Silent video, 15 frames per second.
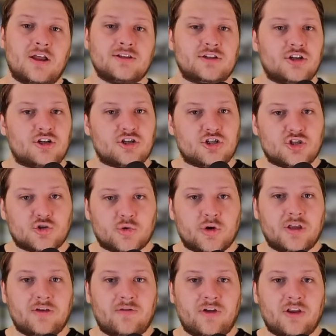to destroy
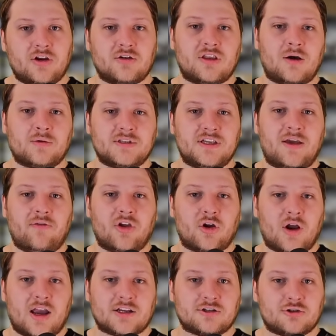the vineyard that was giving
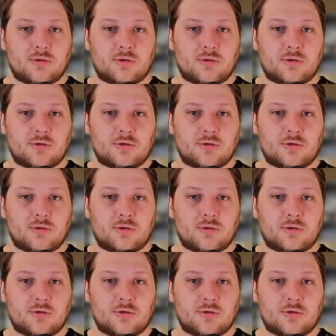her extra